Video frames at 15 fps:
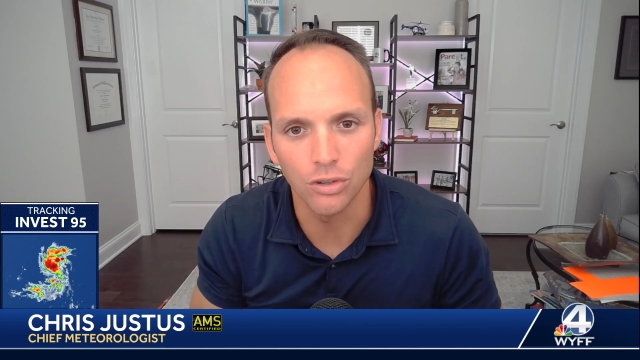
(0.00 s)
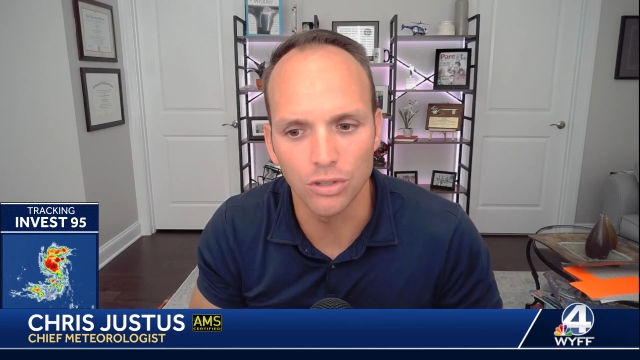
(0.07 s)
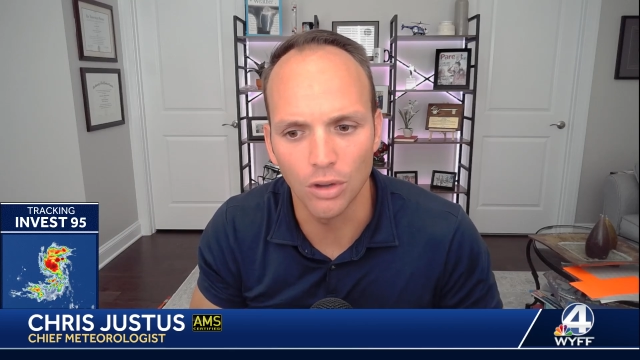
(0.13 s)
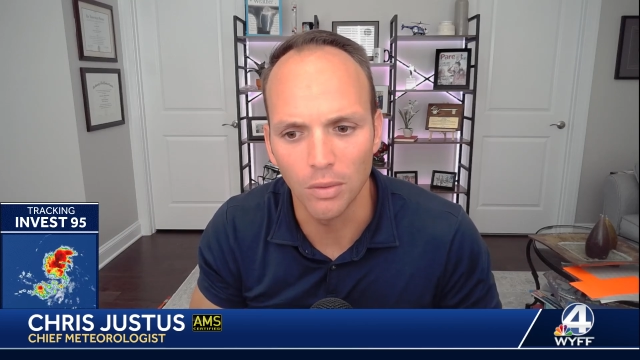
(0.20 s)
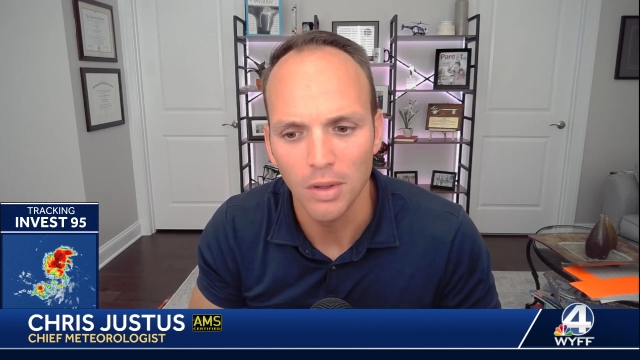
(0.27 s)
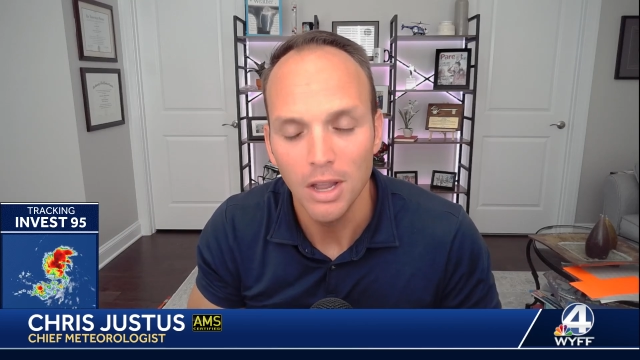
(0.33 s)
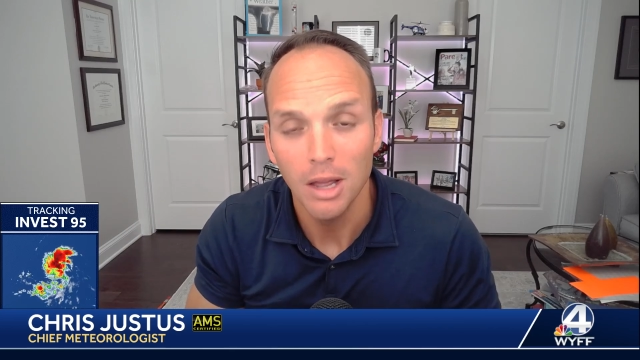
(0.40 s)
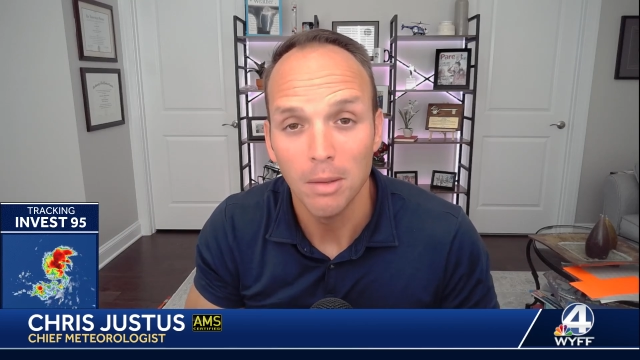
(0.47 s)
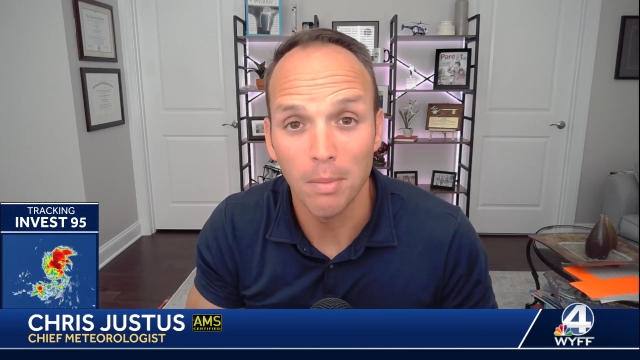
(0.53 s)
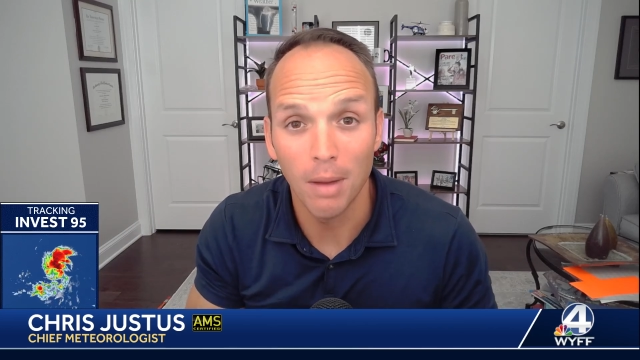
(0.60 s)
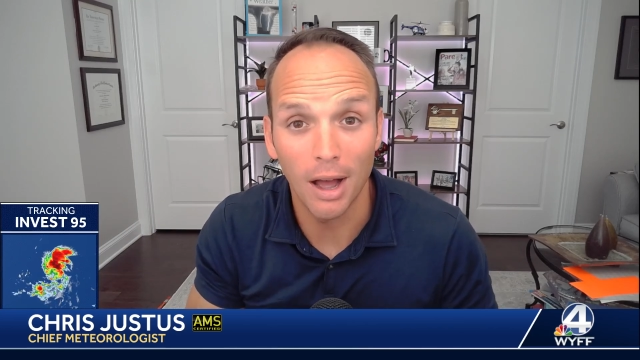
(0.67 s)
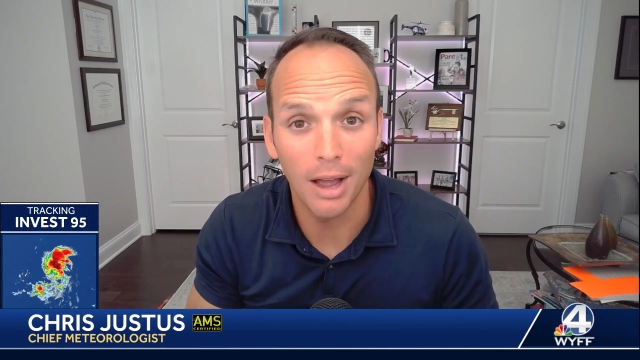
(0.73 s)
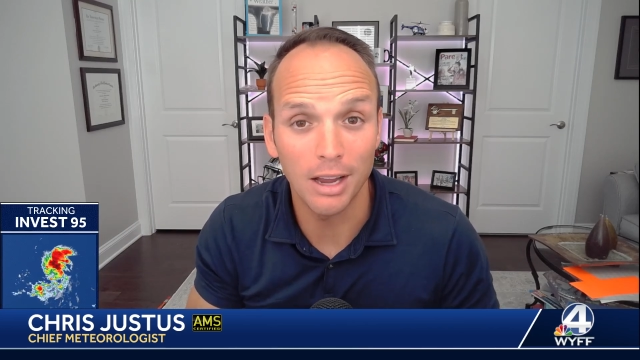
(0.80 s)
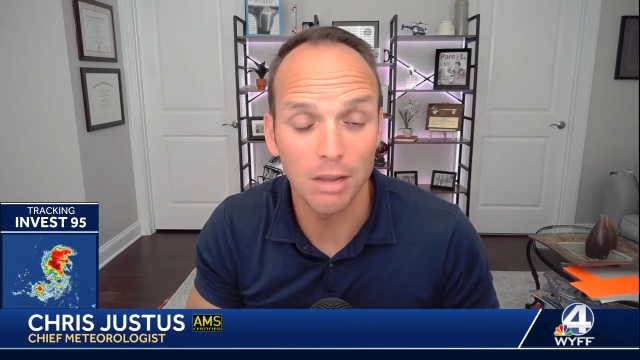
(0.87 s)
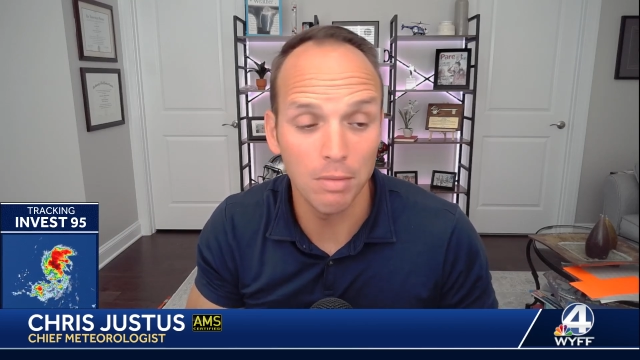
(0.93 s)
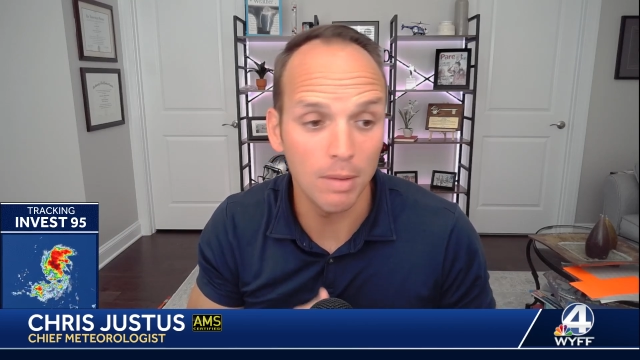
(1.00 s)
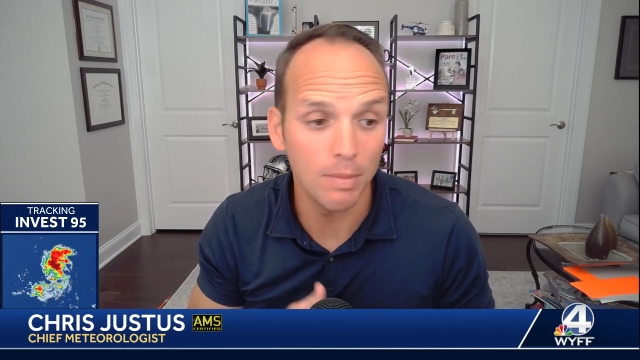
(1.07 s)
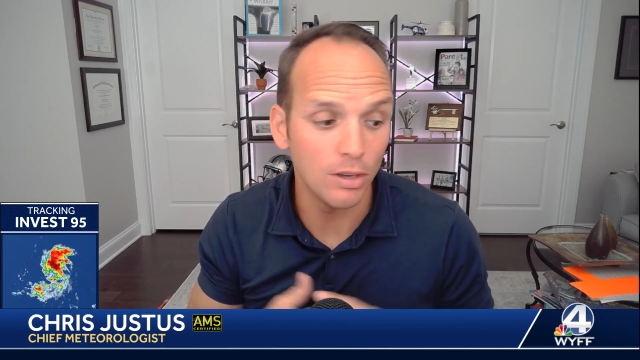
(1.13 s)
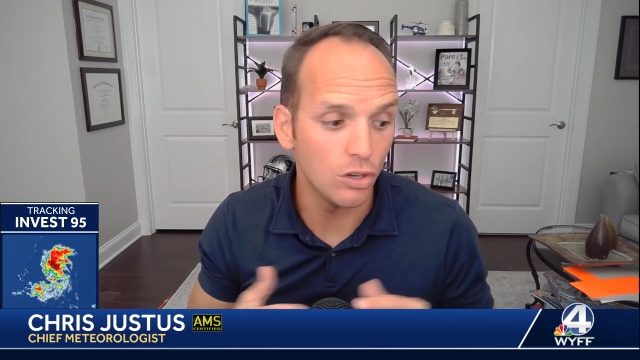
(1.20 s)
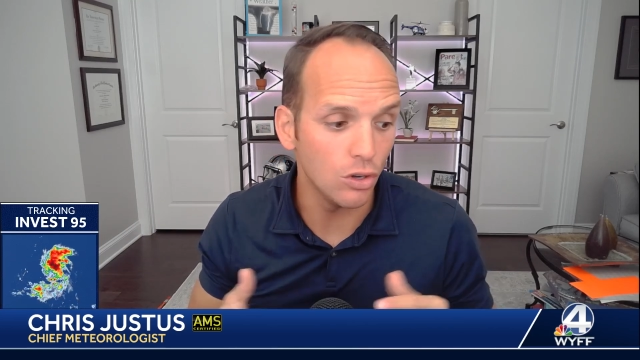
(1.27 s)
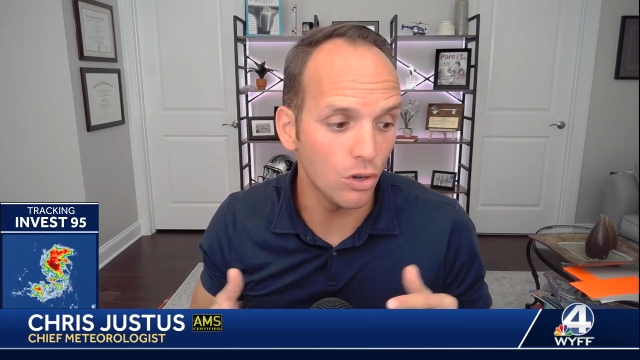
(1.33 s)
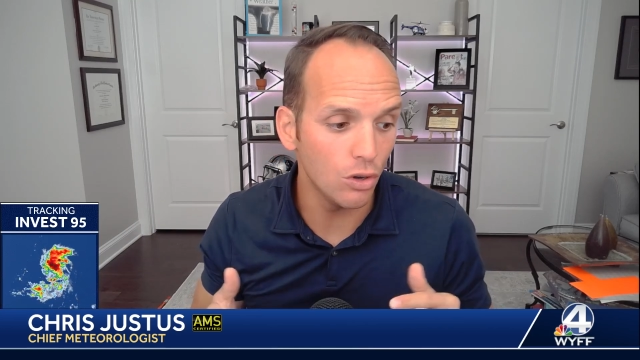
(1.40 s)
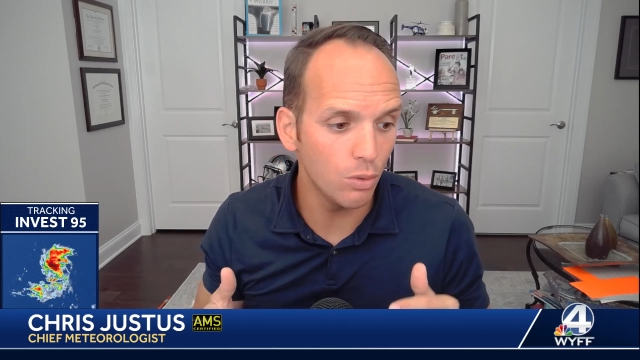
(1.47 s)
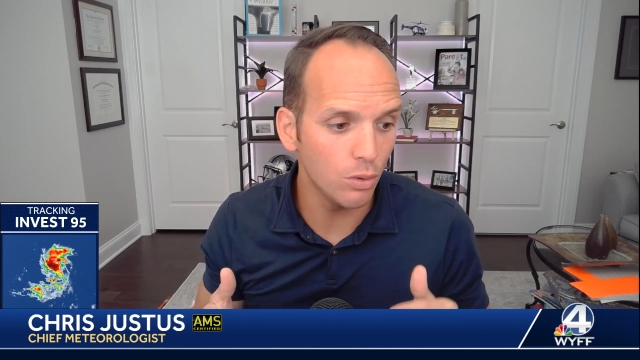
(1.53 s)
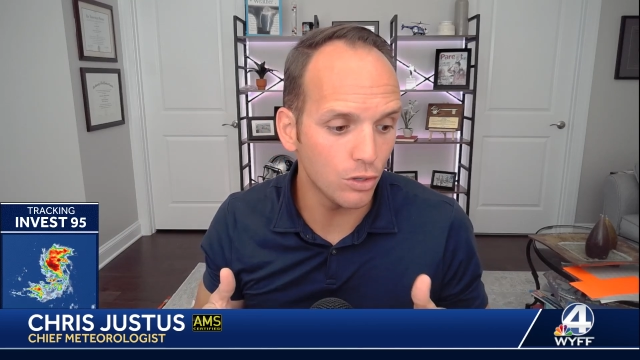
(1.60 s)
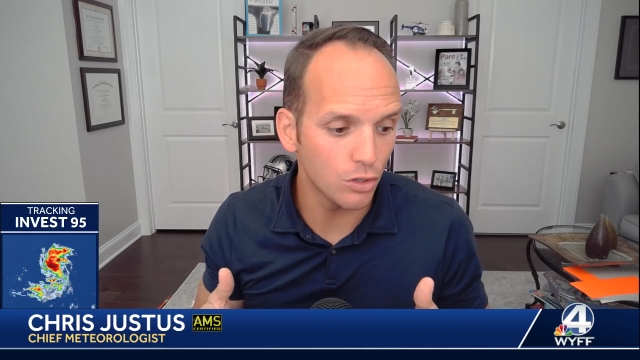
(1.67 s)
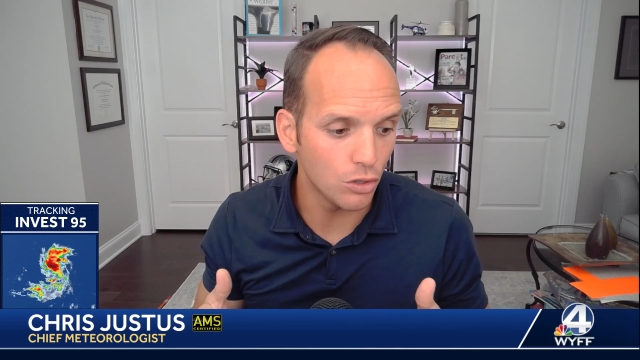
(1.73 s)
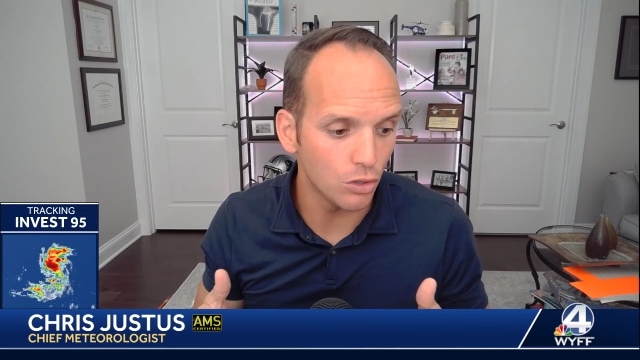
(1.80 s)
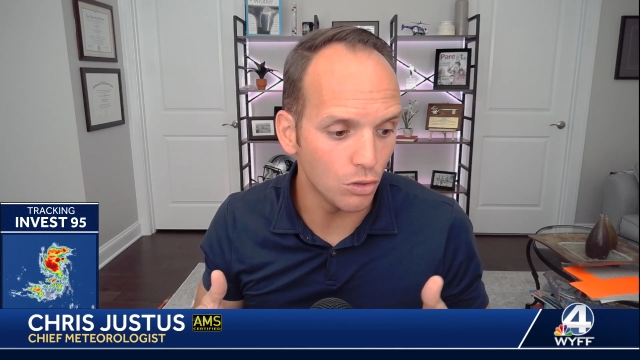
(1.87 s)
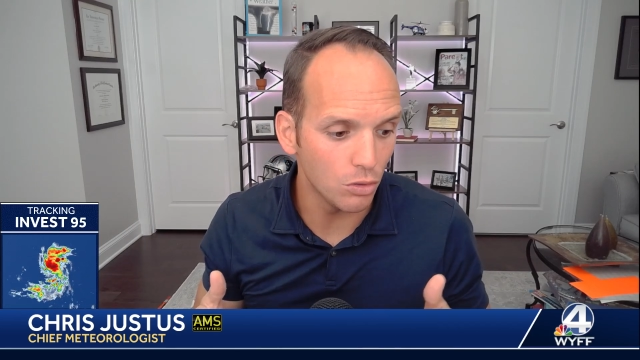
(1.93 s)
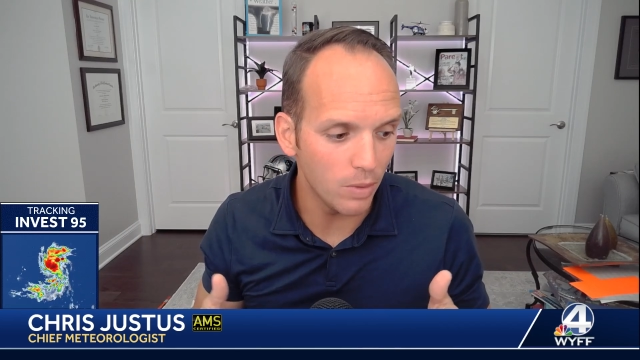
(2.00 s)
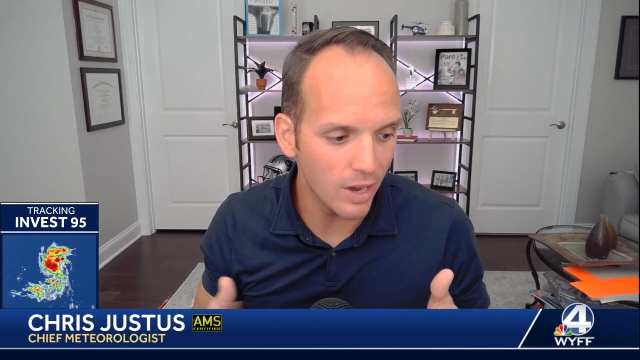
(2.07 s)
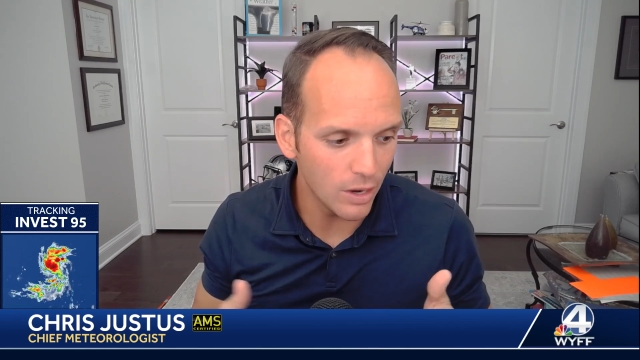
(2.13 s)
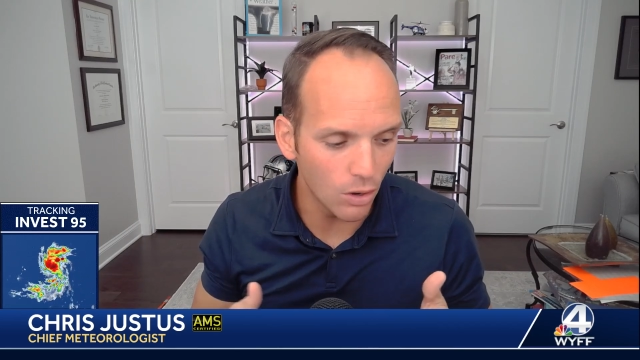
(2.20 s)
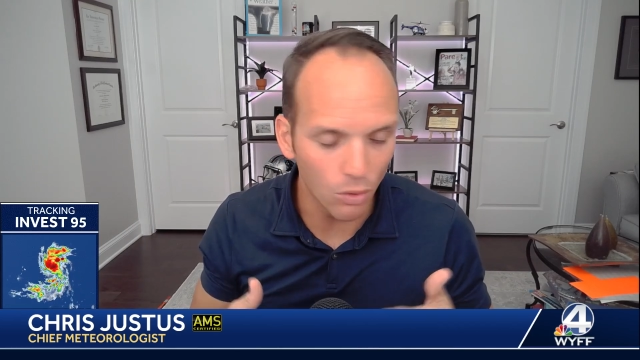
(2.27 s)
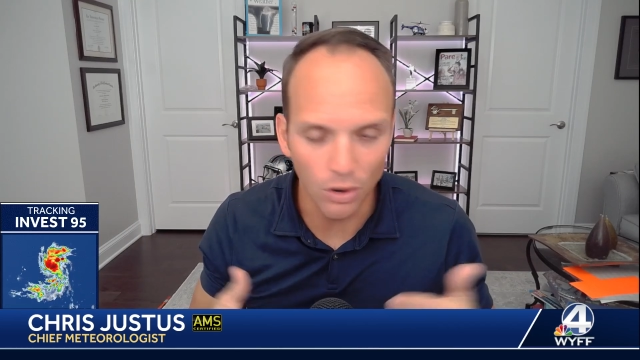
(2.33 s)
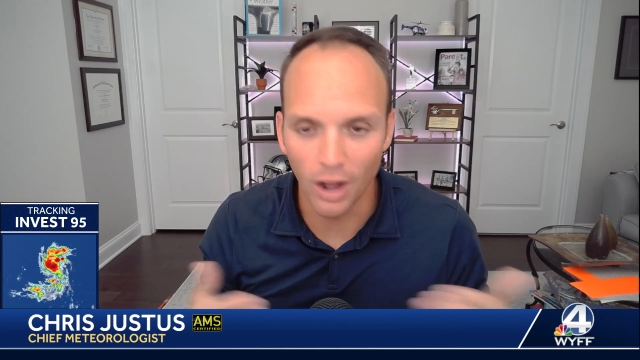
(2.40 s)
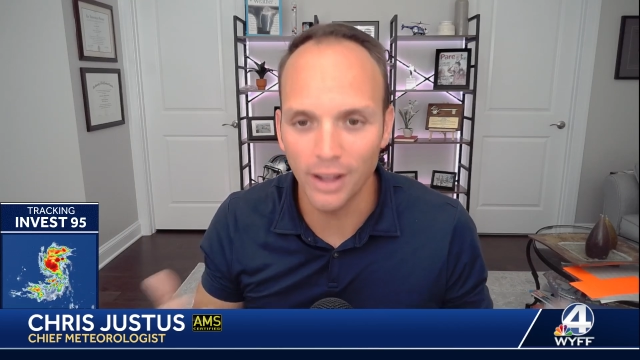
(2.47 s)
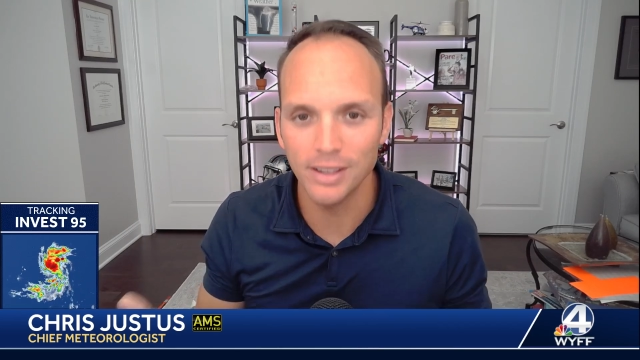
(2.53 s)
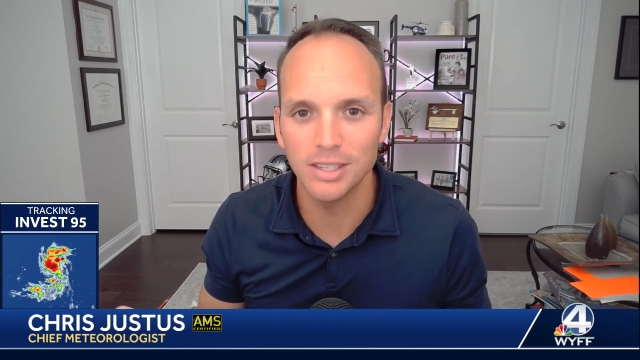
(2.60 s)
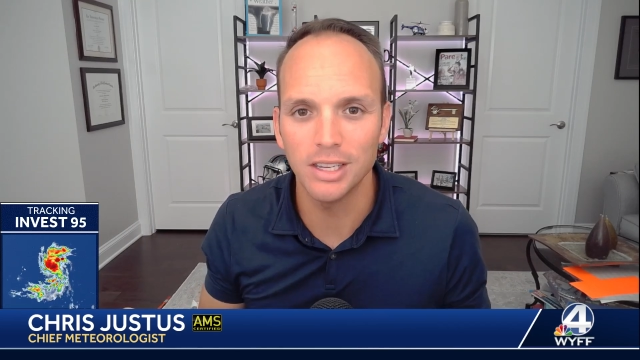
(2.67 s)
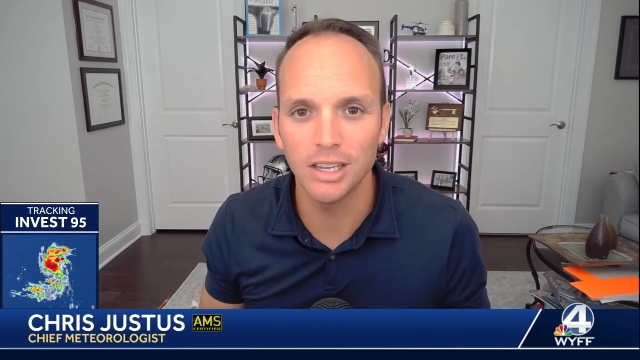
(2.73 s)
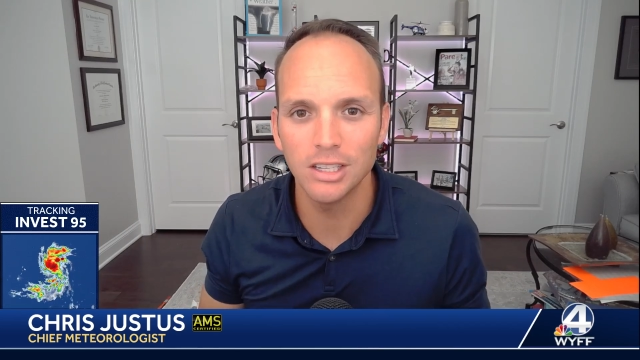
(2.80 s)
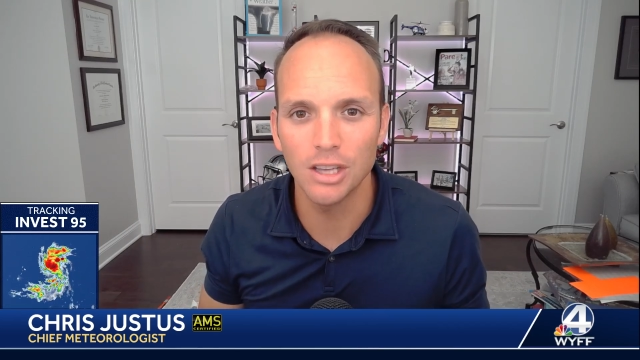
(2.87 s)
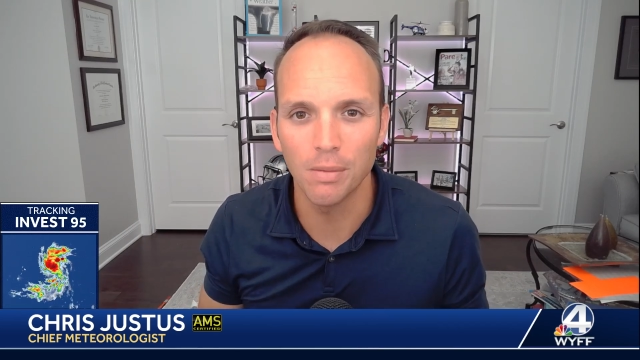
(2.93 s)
So my commitment to you is to be no nonsense.